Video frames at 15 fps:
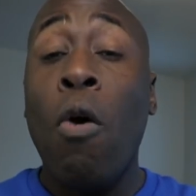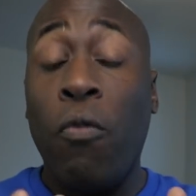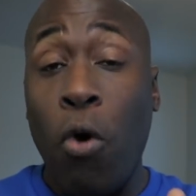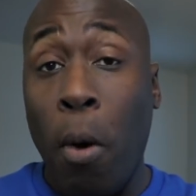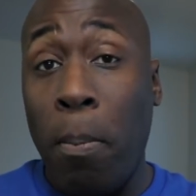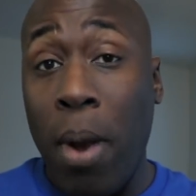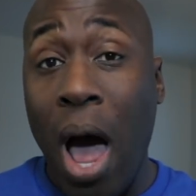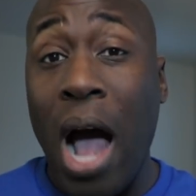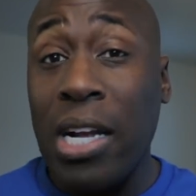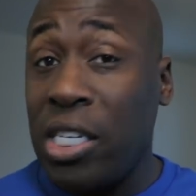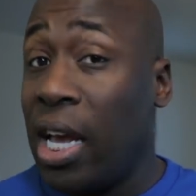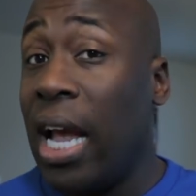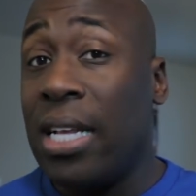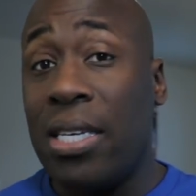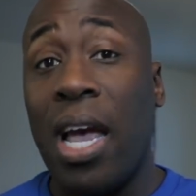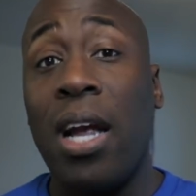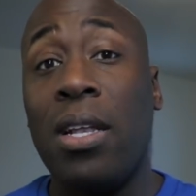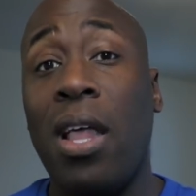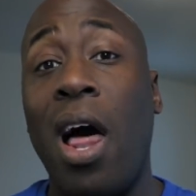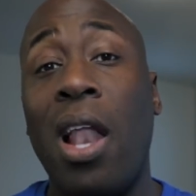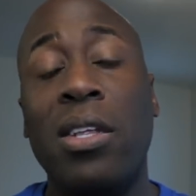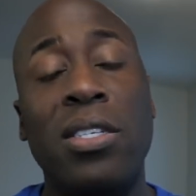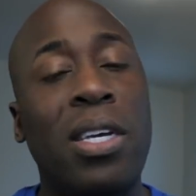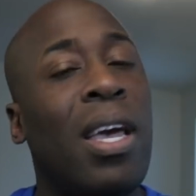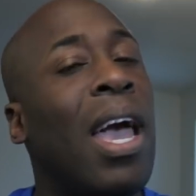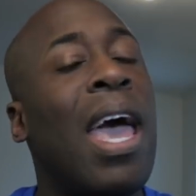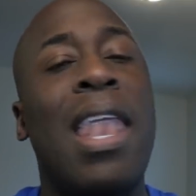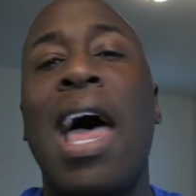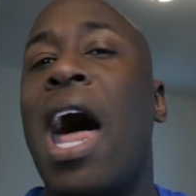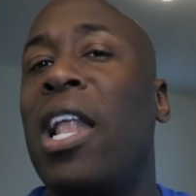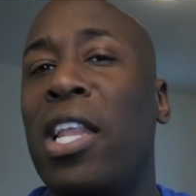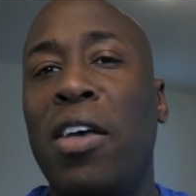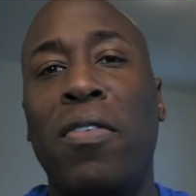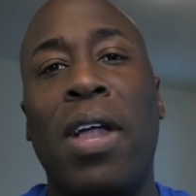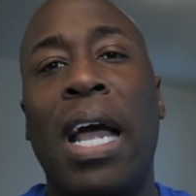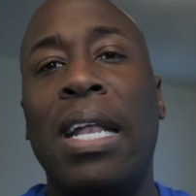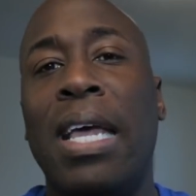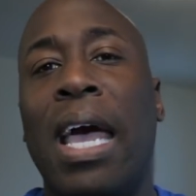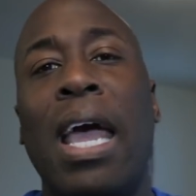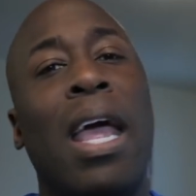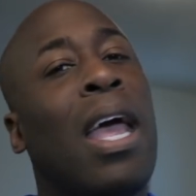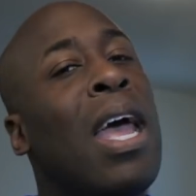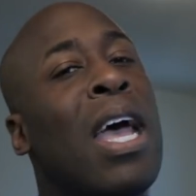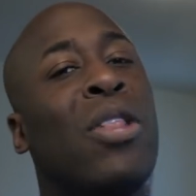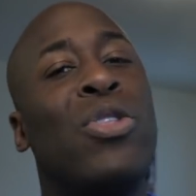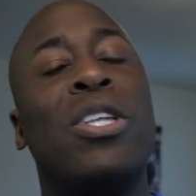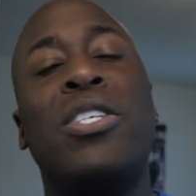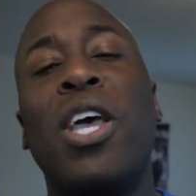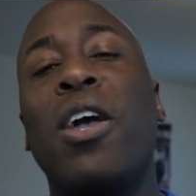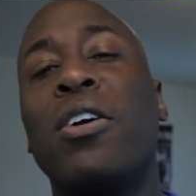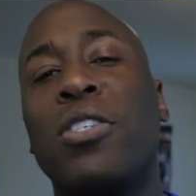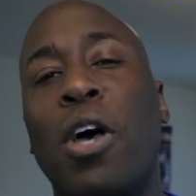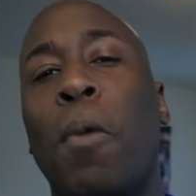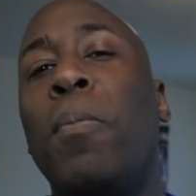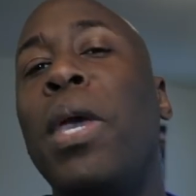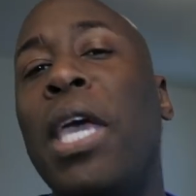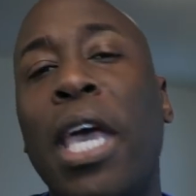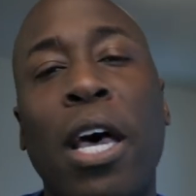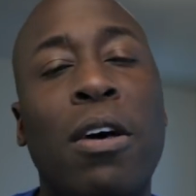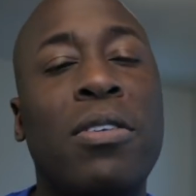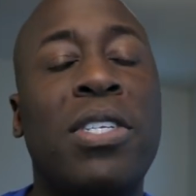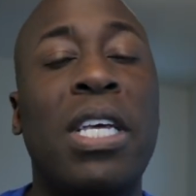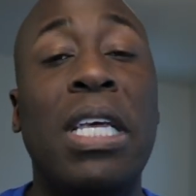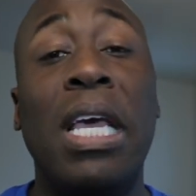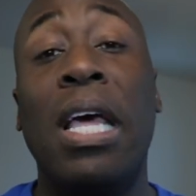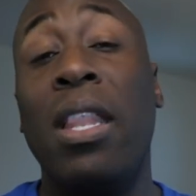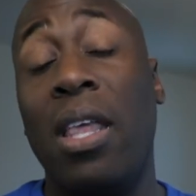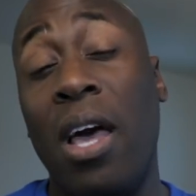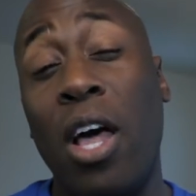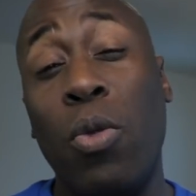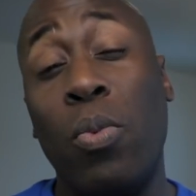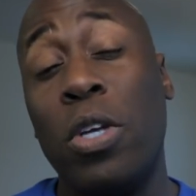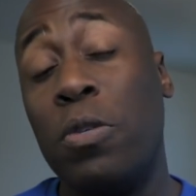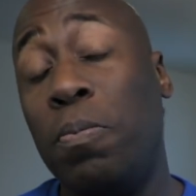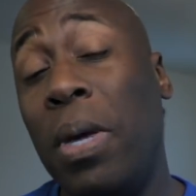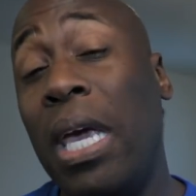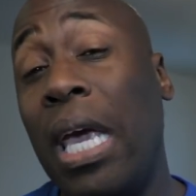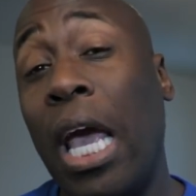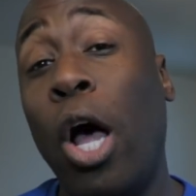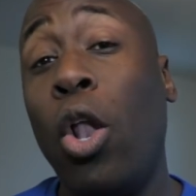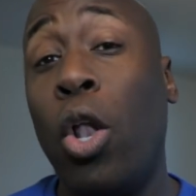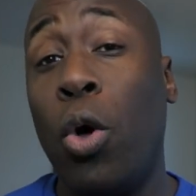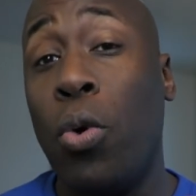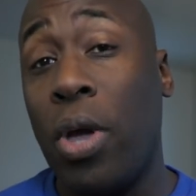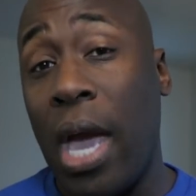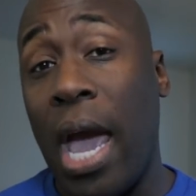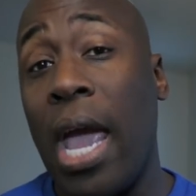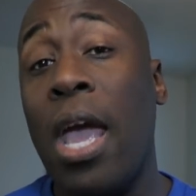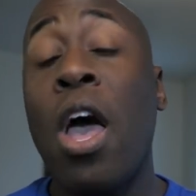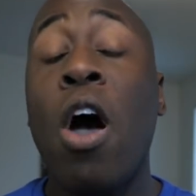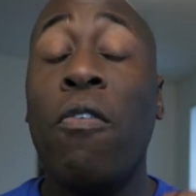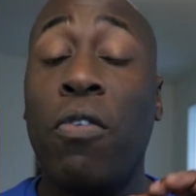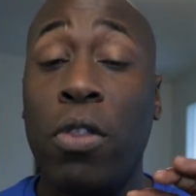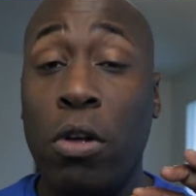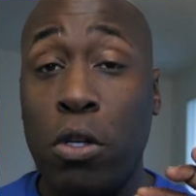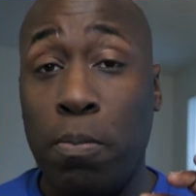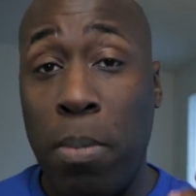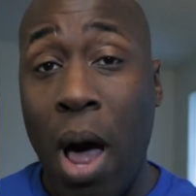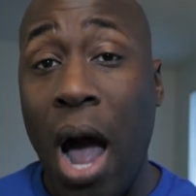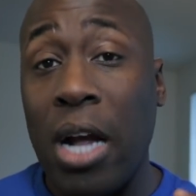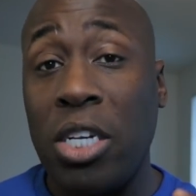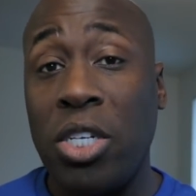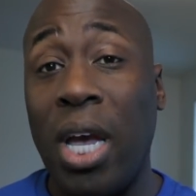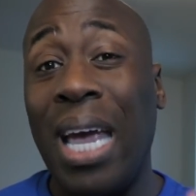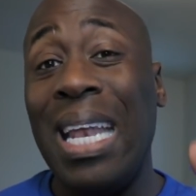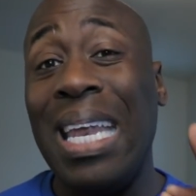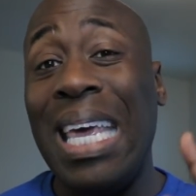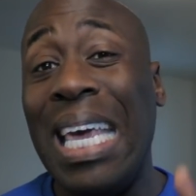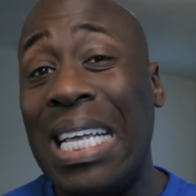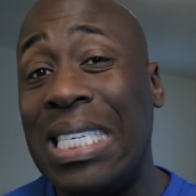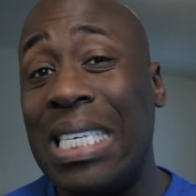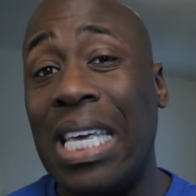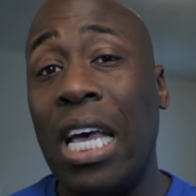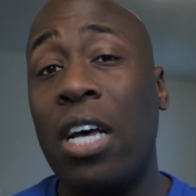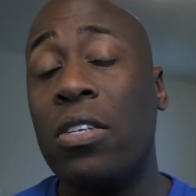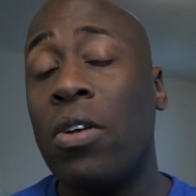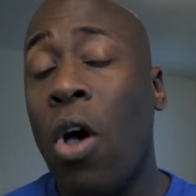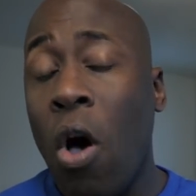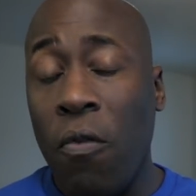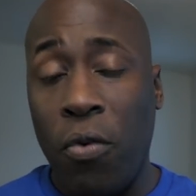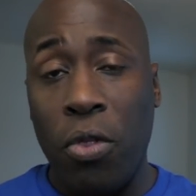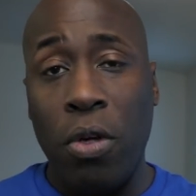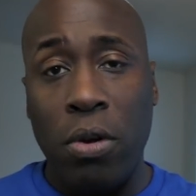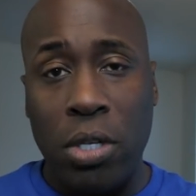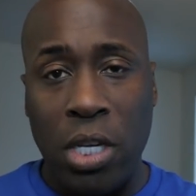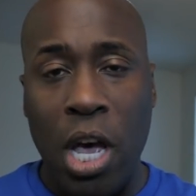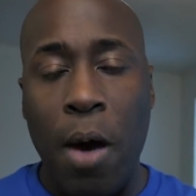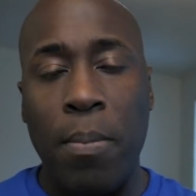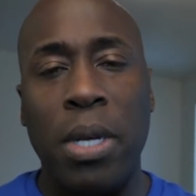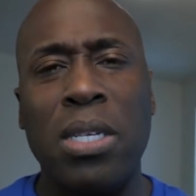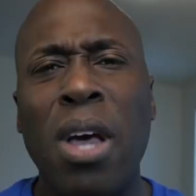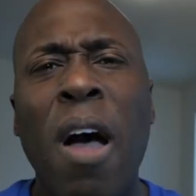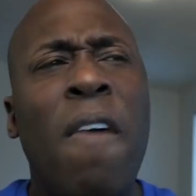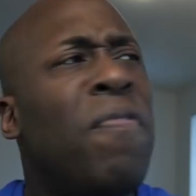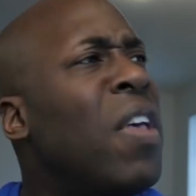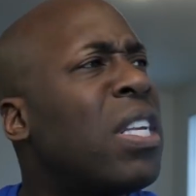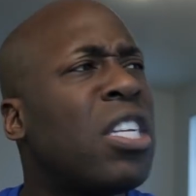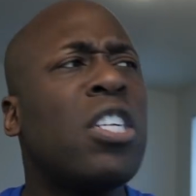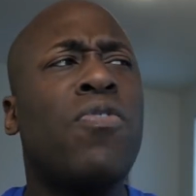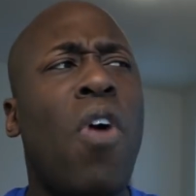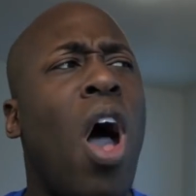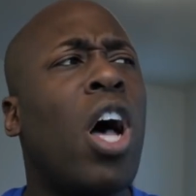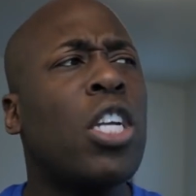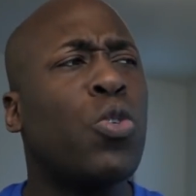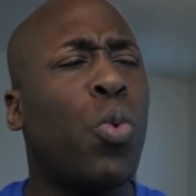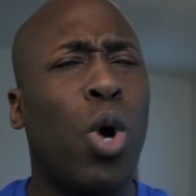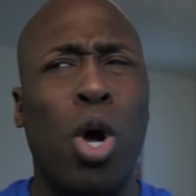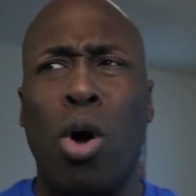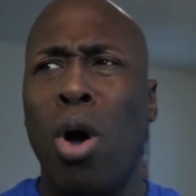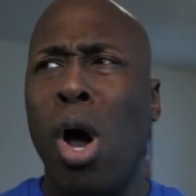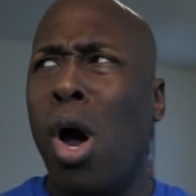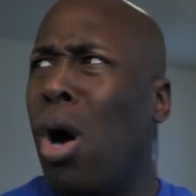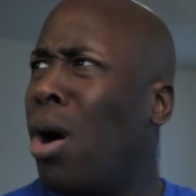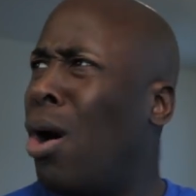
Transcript: for blockchain technology, and I'll leave like that. The tickers are BLCN, the other one's BLOK for those blockchain ETFs for those companies. This is Ross World.